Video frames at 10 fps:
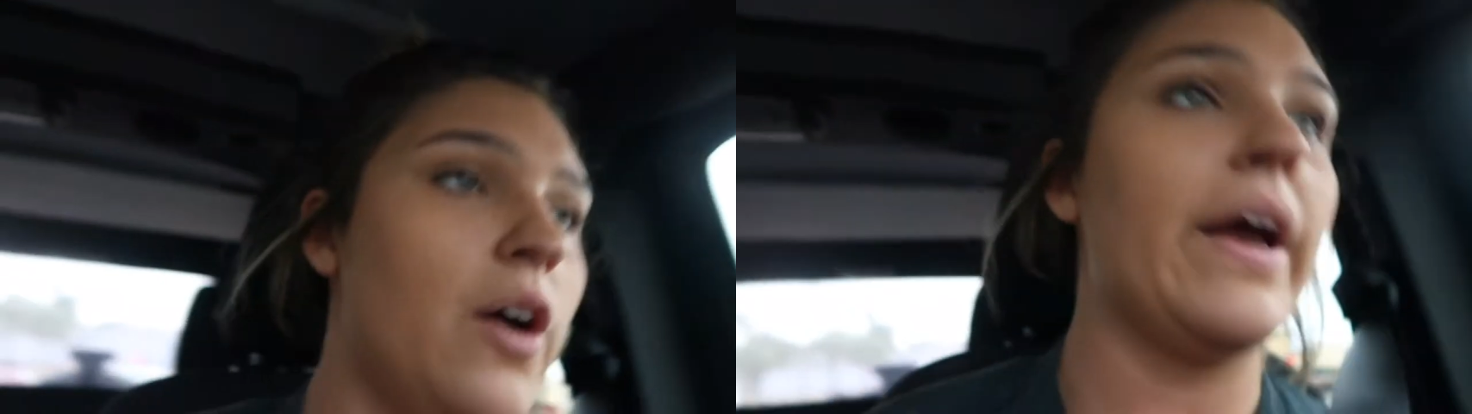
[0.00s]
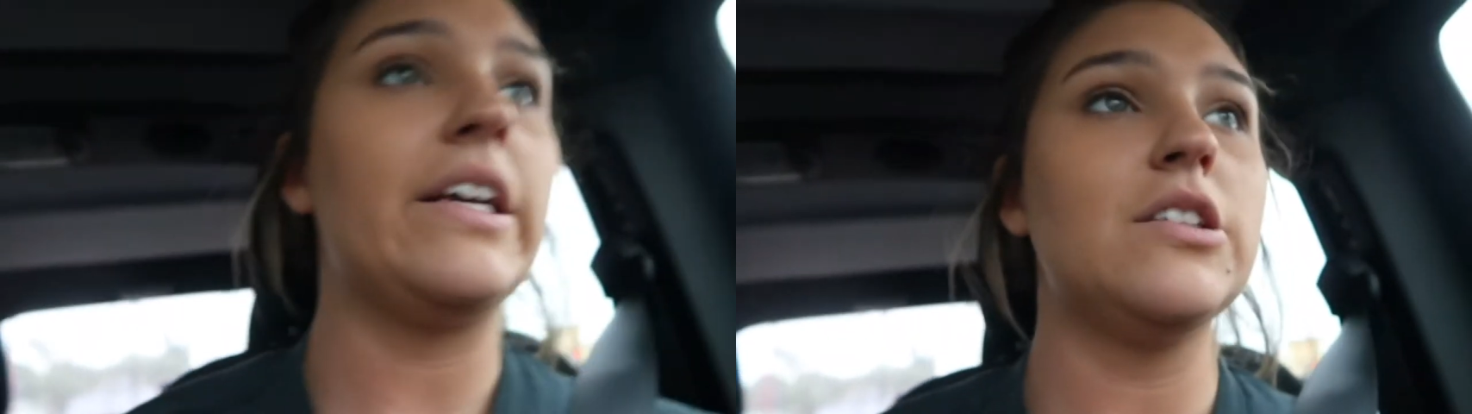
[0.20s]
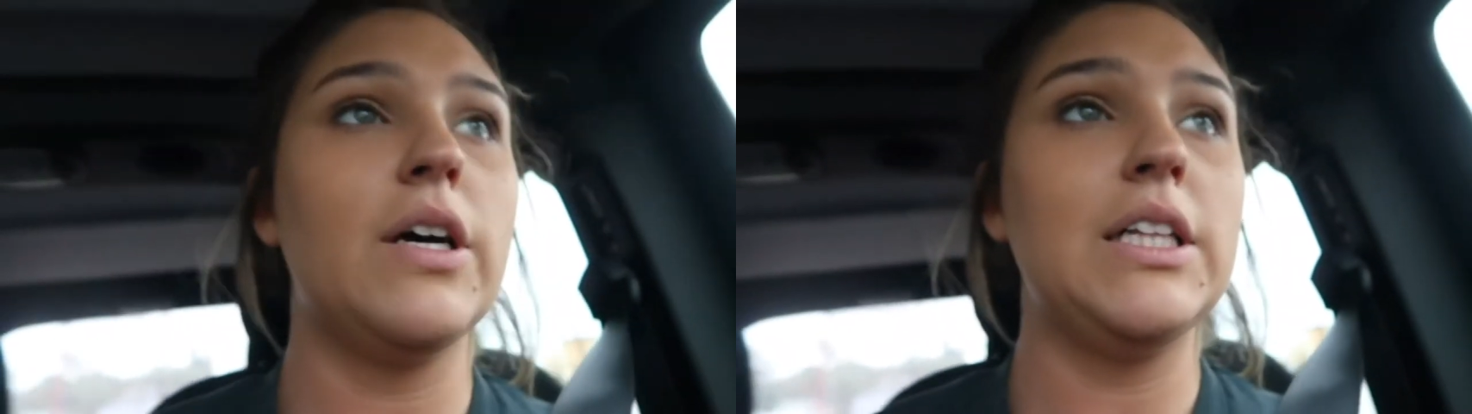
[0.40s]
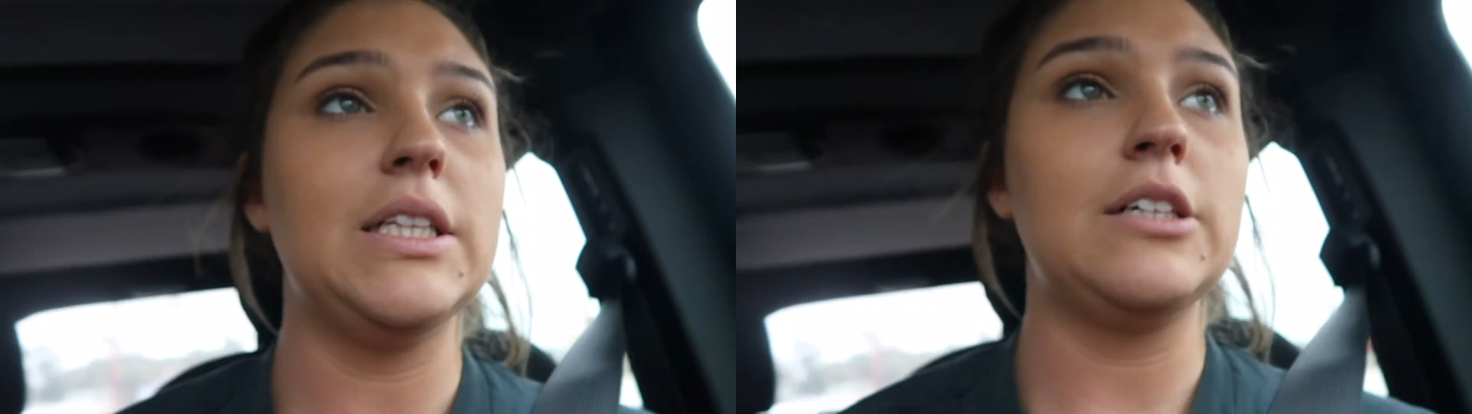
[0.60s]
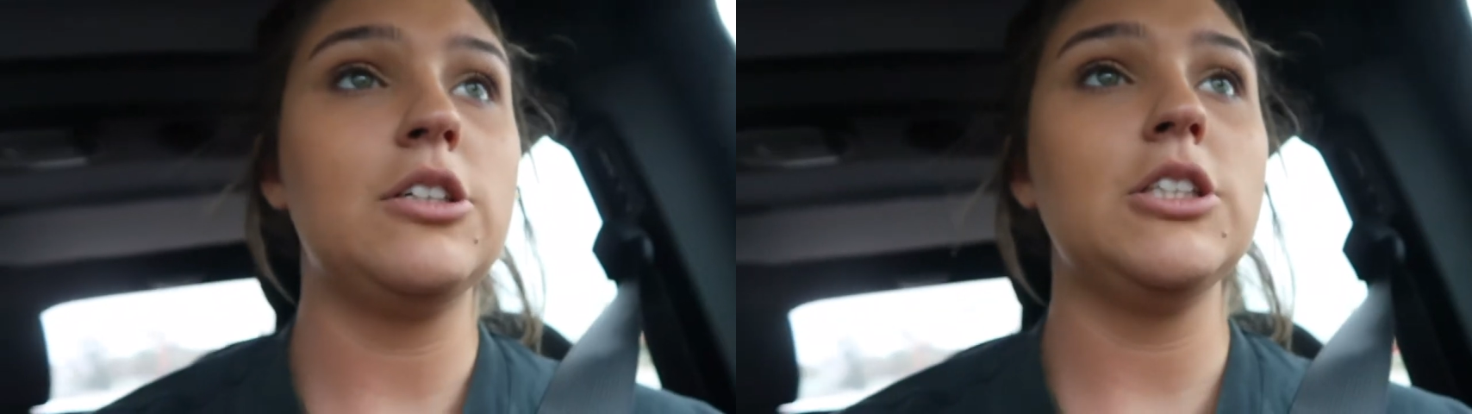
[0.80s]
Okay, so I
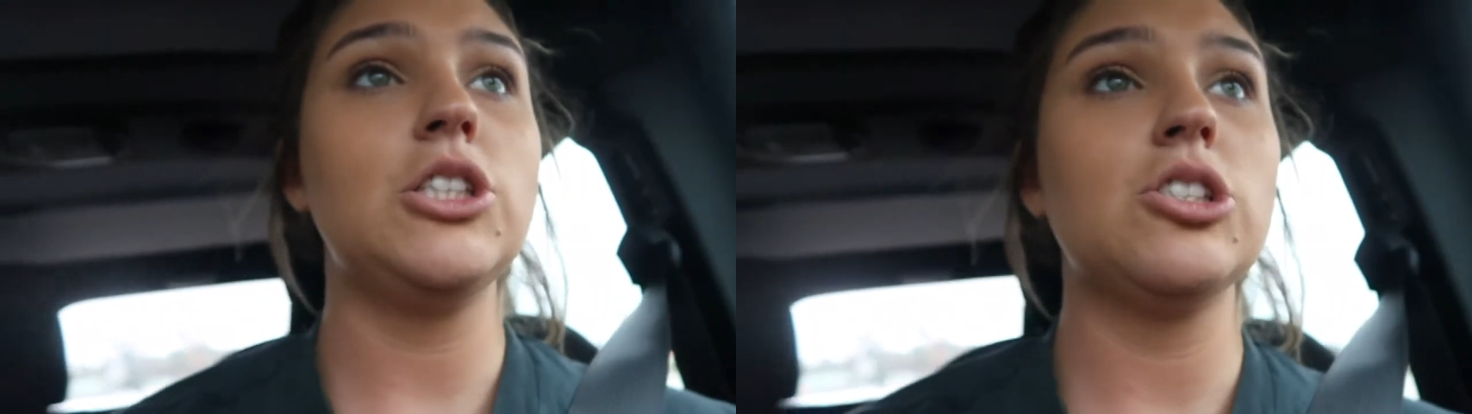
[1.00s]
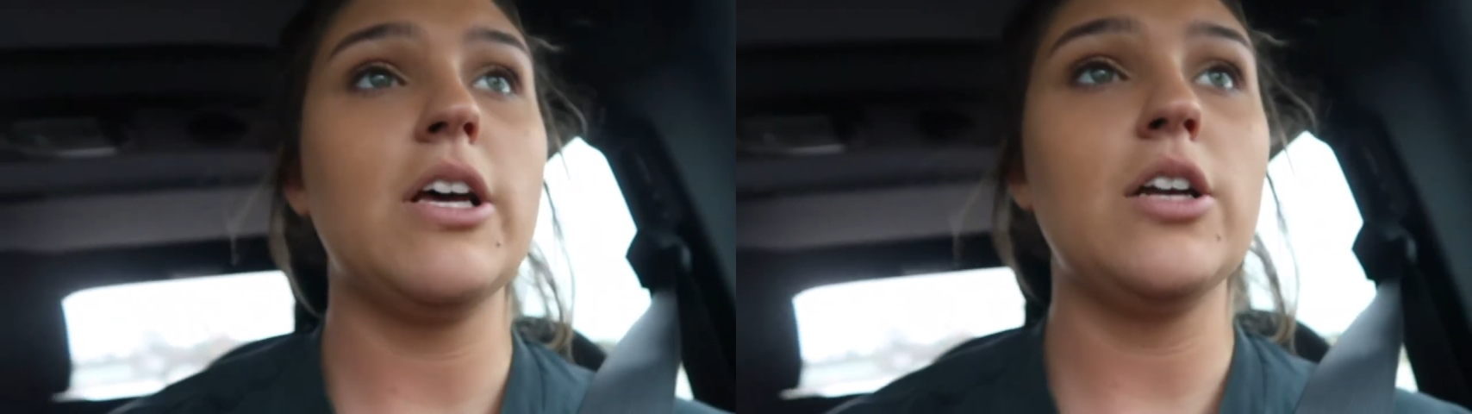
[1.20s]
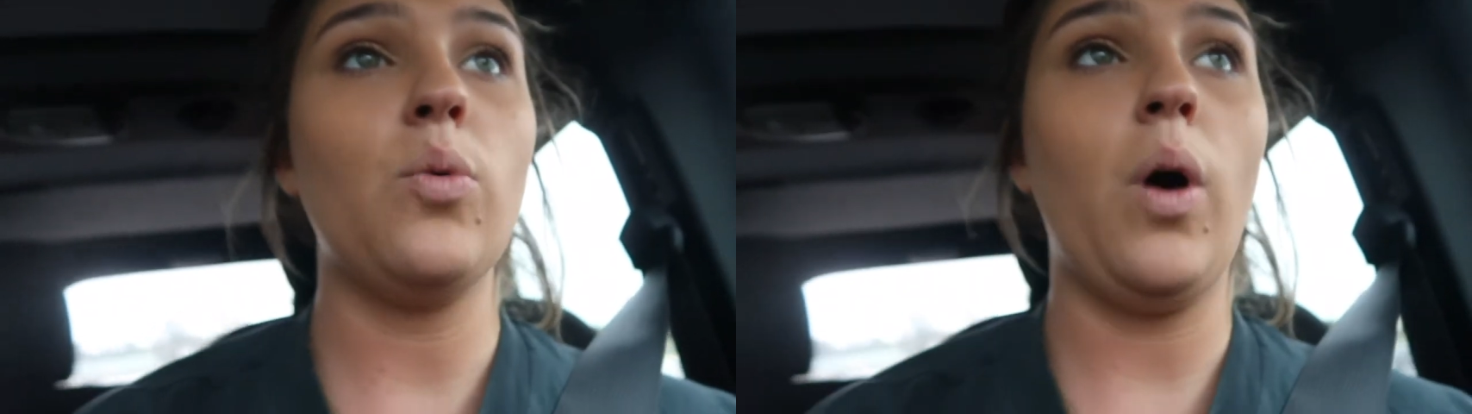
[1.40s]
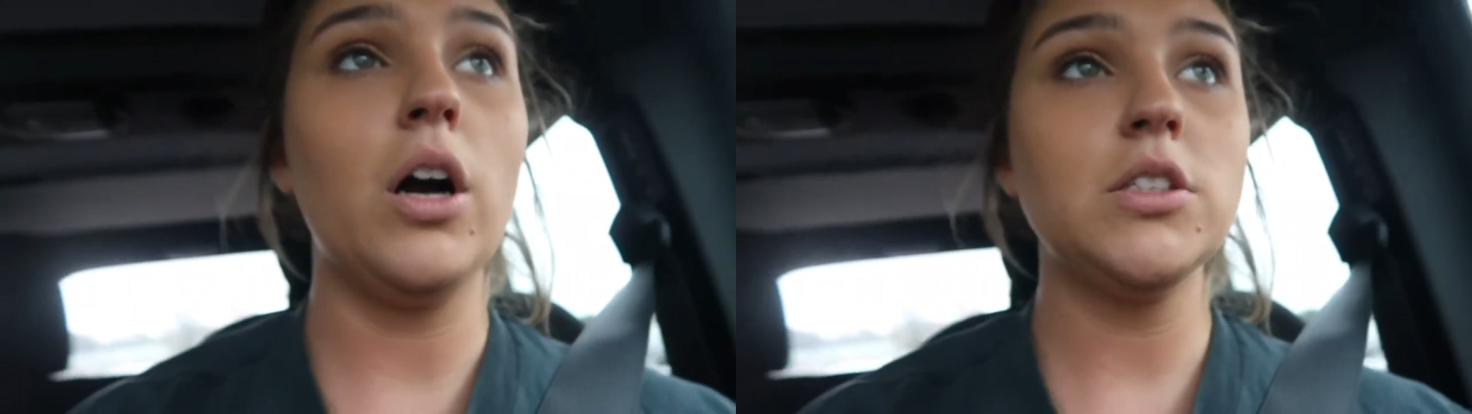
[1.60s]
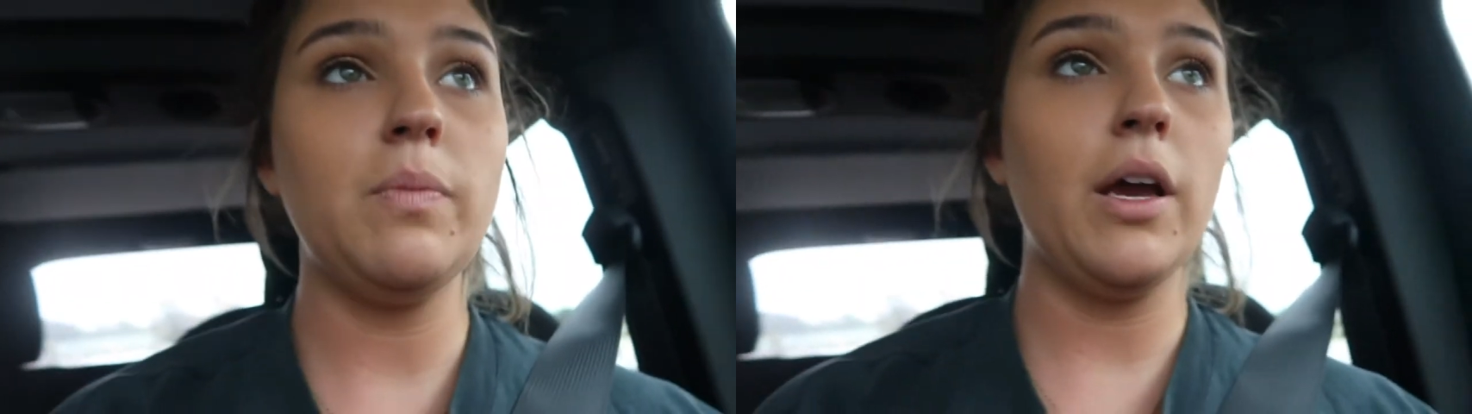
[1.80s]
literally just had to
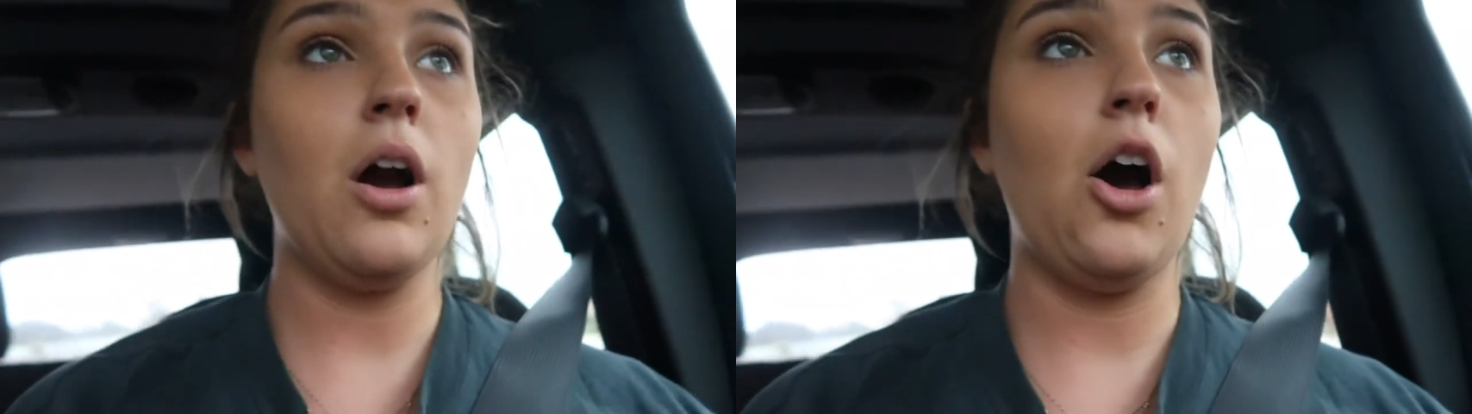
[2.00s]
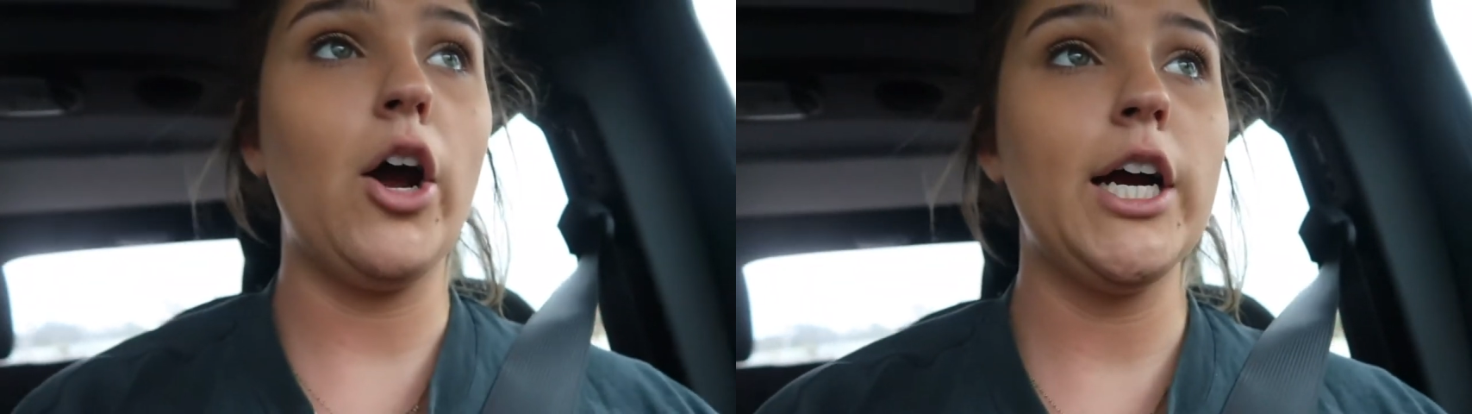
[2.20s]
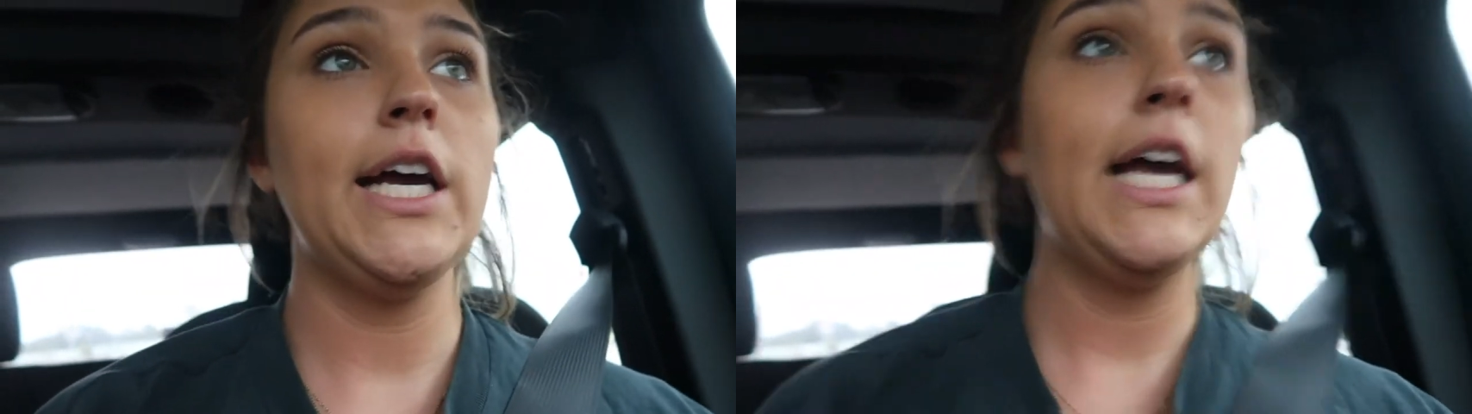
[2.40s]
walk to my car.